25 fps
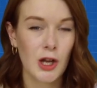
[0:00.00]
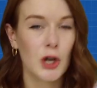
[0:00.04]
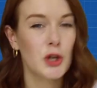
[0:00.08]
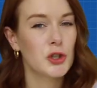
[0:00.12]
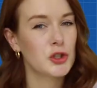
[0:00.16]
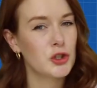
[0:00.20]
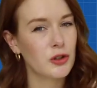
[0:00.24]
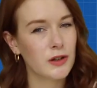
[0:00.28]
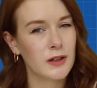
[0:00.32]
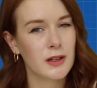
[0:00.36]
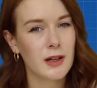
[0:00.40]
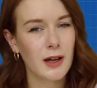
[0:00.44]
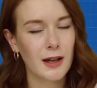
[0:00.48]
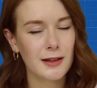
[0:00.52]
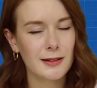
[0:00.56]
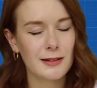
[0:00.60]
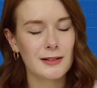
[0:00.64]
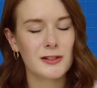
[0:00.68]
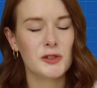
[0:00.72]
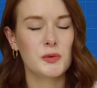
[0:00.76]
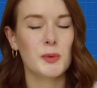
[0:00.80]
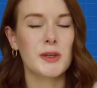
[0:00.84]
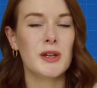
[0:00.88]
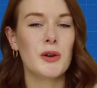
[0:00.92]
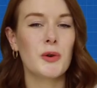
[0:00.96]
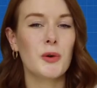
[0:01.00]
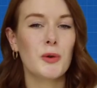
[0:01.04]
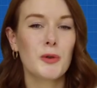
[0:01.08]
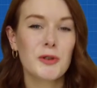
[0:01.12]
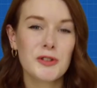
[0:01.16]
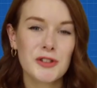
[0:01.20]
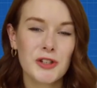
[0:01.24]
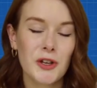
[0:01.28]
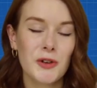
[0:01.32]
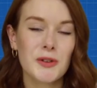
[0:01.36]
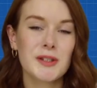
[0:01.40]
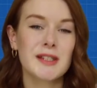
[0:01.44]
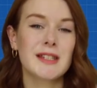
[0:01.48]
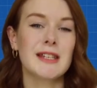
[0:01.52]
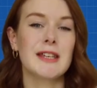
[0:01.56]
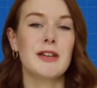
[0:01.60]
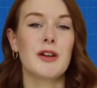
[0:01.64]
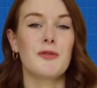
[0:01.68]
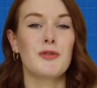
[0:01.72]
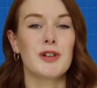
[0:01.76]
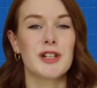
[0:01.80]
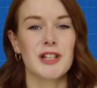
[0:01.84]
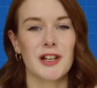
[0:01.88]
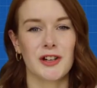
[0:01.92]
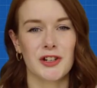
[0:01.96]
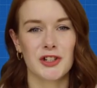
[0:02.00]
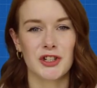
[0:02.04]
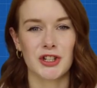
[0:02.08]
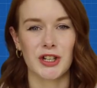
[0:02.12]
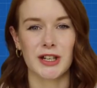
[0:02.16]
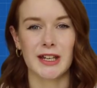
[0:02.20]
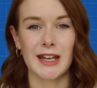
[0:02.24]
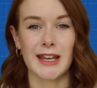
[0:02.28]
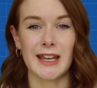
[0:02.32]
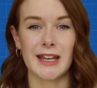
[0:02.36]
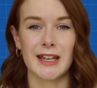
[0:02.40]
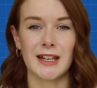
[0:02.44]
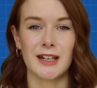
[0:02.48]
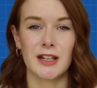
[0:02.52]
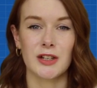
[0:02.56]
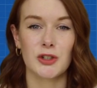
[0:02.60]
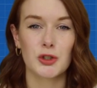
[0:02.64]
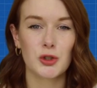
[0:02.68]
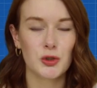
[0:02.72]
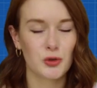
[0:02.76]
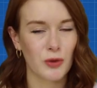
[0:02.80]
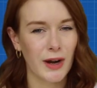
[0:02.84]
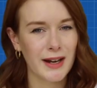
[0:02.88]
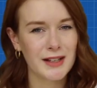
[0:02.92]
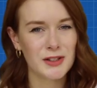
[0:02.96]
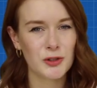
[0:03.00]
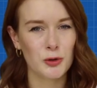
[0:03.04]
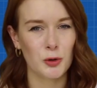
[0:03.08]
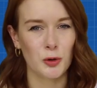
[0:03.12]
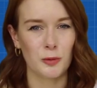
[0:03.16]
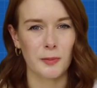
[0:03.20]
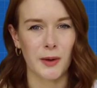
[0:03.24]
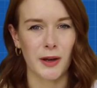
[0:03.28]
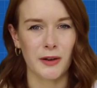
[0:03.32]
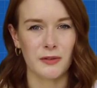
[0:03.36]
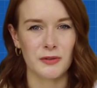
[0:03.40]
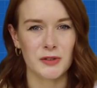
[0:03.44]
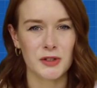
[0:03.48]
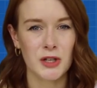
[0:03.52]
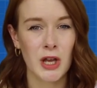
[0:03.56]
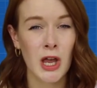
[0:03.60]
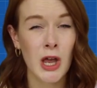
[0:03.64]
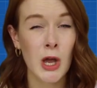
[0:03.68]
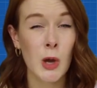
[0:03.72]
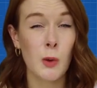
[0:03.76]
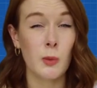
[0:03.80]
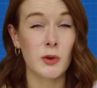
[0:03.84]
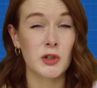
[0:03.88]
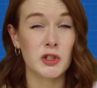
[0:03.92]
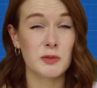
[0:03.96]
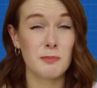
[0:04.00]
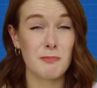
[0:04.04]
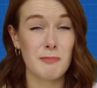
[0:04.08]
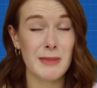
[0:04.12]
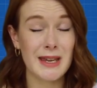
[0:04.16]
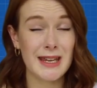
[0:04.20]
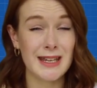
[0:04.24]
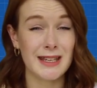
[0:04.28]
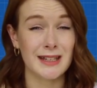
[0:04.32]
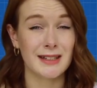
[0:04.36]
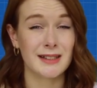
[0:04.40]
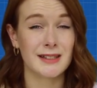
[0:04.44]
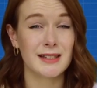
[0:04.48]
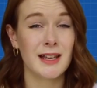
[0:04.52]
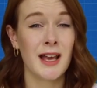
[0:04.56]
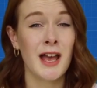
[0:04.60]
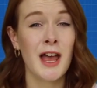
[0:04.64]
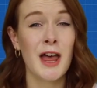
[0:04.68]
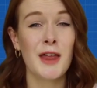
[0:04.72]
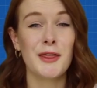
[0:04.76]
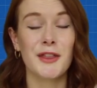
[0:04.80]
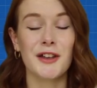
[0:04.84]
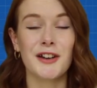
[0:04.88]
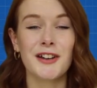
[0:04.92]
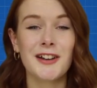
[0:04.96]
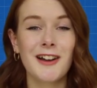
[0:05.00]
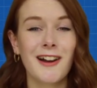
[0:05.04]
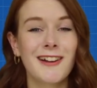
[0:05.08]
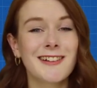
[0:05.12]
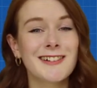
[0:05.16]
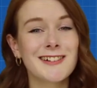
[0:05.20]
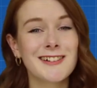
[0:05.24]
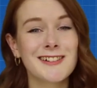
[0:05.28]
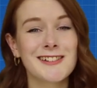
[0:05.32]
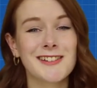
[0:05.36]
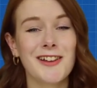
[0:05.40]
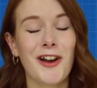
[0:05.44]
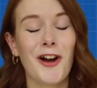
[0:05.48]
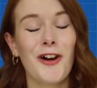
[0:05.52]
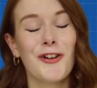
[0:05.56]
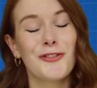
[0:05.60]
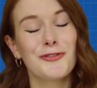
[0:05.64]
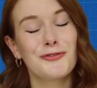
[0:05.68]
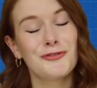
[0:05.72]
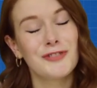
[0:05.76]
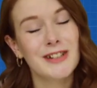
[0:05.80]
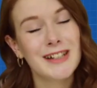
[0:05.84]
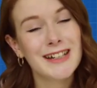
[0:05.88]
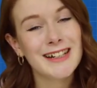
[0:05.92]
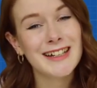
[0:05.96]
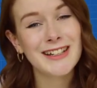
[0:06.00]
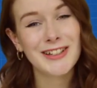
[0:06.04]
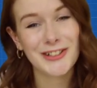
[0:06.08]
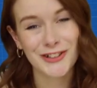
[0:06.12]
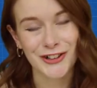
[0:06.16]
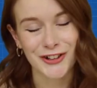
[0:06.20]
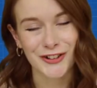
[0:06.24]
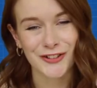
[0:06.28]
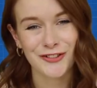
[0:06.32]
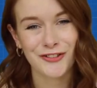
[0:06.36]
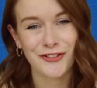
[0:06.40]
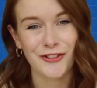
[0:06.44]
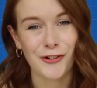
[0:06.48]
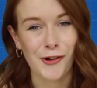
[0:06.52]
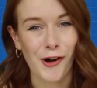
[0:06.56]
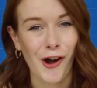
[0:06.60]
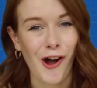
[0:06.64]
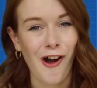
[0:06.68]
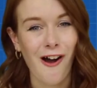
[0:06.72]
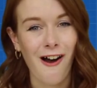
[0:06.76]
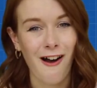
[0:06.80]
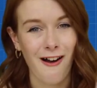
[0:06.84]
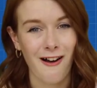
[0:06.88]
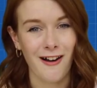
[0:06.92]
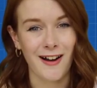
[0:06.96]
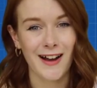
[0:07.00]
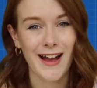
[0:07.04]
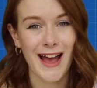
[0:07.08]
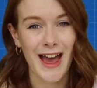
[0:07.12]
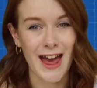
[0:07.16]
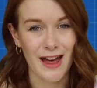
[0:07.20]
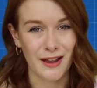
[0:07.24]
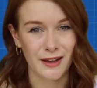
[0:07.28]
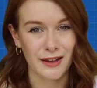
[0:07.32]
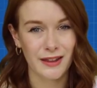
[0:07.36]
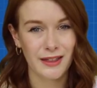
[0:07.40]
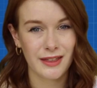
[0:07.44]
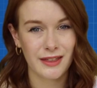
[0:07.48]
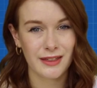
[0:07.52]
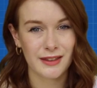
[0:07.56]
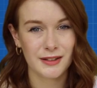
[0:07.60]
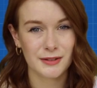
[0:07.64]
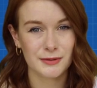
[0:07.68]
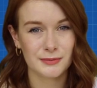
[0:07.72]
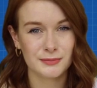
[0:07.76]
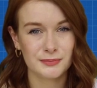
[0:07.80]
During cuddles, we also see a reduction in stress hormones, which means that cuddles are really good for our heart health.